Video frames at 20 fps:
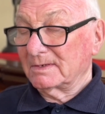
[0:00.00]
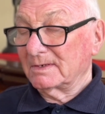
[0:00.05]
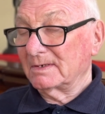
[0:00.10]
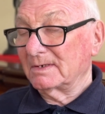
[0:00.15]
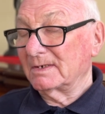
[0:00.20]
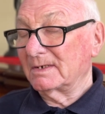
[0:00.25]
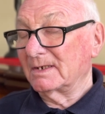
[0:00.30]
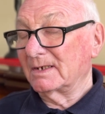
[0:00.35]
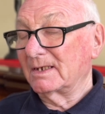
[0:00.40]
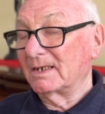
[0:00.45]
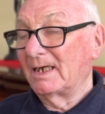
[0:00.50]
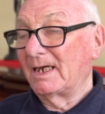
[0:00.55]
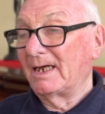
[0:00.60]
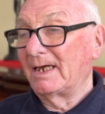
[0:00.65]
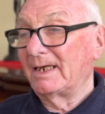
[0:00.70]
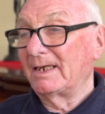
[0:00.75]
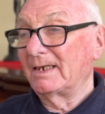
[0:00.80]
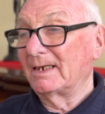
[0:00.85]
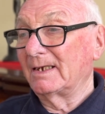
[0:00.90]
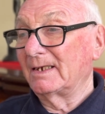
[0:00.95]
the
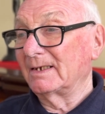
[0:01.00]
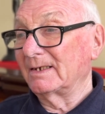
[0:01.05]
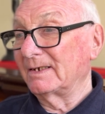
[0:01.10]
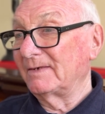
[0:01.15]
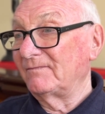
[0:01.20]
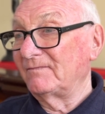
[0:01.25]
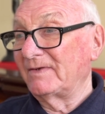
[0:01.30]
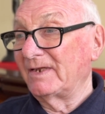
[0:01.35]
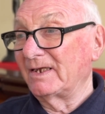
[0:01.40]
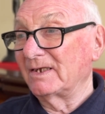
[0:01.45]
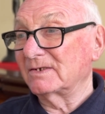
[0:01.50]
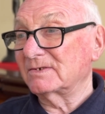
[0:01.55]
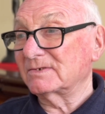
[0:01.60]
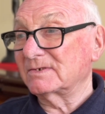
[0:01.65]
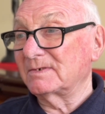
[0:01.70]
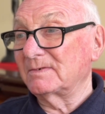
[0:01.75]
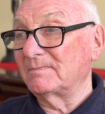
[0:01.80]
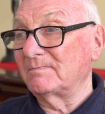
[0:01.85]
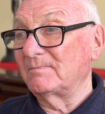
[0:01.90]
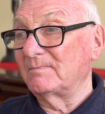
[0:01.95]
guy that lived next
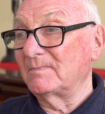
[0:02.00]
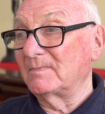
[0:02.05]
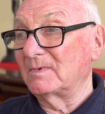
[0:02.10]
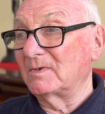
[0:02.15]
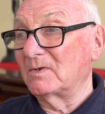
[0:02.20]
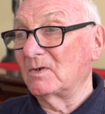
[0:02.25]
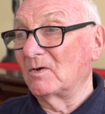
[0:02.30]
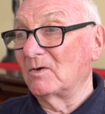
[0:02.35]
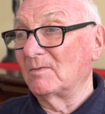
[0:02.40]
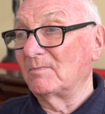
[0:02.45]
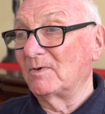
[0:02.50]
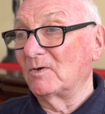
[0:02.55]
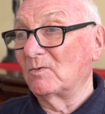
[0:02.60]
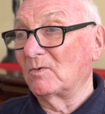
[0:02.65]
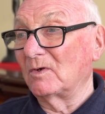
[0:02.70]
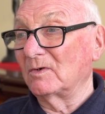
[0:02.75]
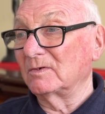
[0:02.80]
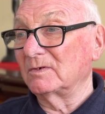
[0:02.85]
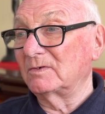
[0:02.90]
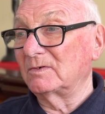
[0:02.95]
door but
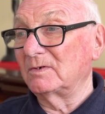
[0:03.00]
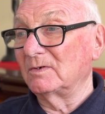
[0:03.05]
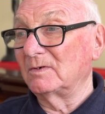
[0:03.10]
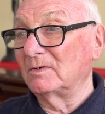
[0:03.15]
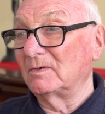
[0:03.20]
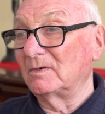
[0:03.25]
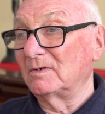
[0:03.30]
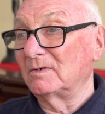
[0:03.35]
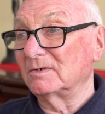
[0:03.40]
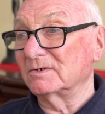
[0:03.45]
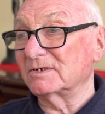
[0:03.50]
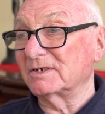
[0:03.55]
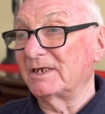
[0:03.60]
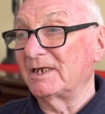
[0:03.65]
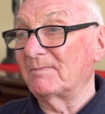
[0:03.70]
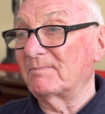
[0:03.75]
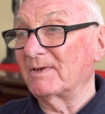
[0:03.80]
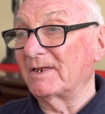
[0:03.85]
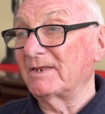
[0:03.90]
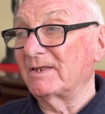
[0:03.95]
one to us,
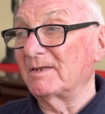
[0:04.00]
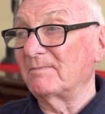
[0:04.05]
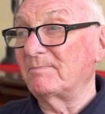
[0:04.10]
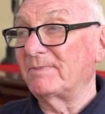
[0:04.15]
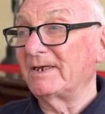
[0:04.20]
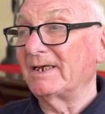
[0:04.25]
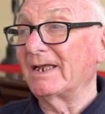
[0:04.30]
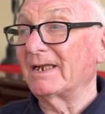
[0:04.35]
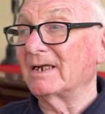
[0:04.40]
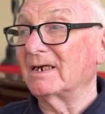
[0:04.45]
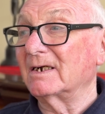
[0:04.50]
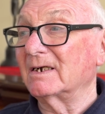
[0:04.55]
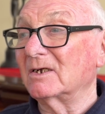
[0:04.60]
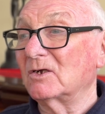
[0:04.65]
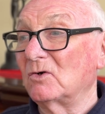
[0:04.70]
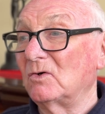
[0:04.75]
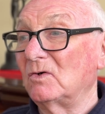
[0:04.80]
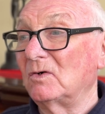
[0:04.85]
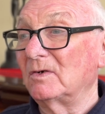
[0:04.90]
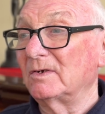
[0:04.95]
he played the piano
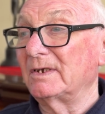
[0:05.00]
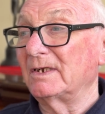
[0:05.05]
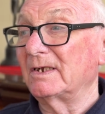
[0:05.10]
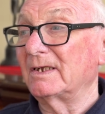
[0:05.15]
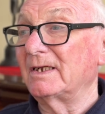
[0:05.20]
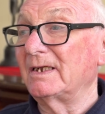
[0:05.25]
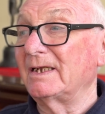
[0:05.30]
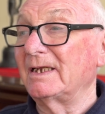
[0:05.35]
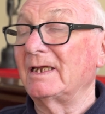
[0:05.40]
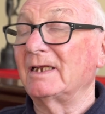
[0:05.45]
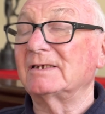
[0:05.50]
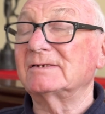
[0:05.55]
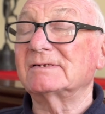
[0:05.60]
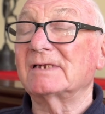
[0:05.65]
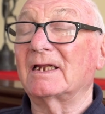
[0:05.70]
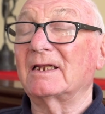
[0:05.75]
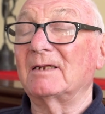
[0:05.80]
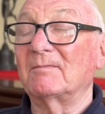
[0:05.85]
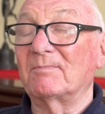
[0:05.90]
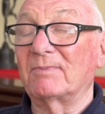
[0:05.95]
accordion, and he
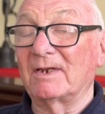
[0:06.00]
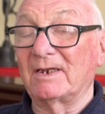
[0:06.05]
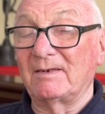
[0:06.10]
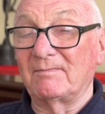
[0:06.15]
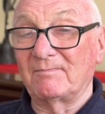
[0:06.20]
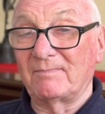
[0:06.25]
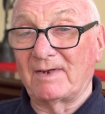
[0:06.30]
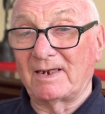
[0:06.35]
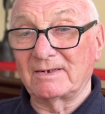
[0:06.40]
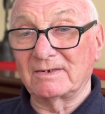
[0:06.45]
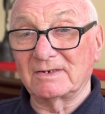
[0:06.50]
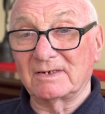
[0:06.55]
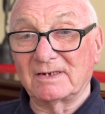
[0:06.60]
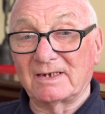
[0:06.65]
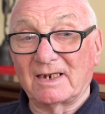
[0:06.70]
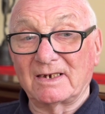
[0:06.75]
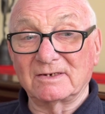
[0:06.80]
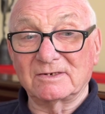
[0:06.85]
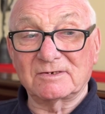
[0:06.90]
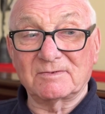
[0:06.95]
started playing
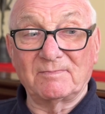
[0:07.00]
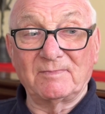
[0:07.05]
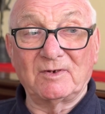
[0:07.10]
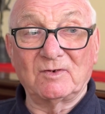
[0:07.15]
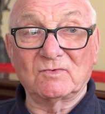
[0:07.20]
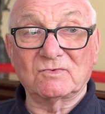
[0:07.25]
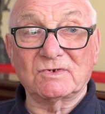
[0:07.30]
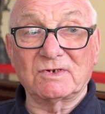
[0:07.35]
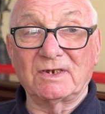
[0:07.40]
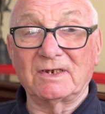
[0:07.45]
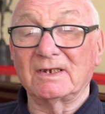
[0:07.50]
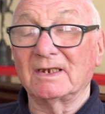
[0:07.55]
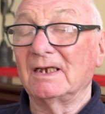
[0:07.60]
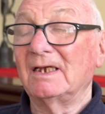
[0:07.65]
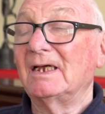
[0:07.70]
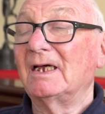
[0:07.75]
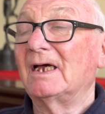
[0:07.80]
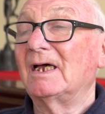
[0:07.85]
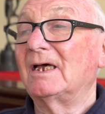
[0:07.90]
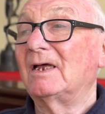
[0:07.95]
dance
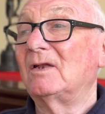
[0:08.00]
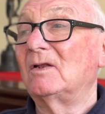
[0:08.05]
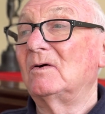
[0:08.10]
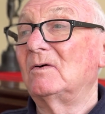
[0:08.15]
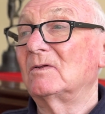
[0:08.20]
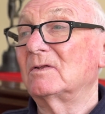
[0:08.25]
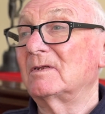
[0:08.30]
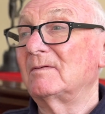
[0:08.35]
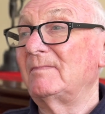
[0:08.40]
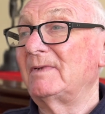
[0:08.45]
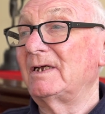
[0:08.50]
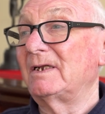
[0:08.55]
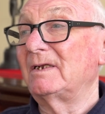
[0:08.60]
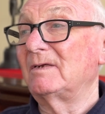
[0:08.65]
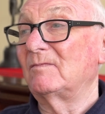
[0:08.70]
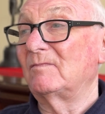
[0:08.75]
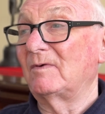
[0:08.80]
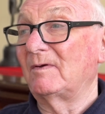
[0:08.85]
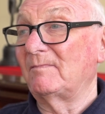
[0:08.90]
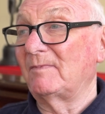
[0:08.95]
music, and all the men
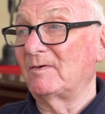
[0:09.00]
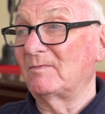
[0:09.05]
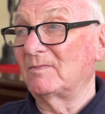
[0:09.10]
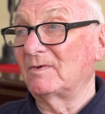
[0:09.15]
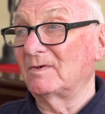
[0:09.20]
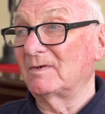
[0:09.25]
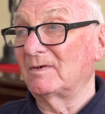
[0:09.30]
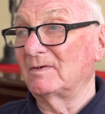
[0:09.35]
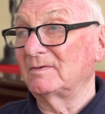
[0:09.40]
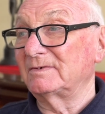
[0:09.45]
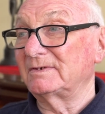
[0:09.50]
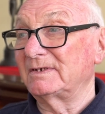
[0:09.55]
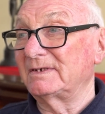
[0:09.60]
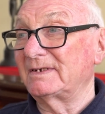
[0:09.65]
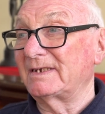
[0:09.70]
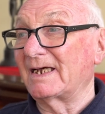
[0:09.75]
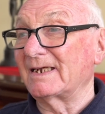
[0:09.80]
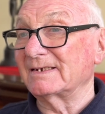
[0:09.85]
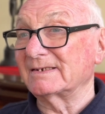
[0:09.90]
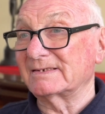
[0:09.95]
and women were
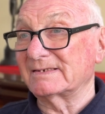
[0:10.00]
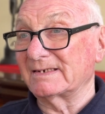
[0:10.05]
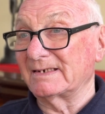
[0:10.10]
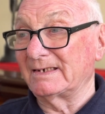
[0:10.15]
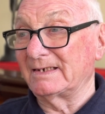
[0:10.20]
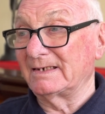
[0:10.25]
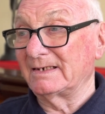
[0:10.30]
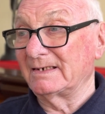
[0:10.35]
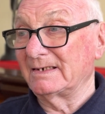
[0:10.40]
dancing.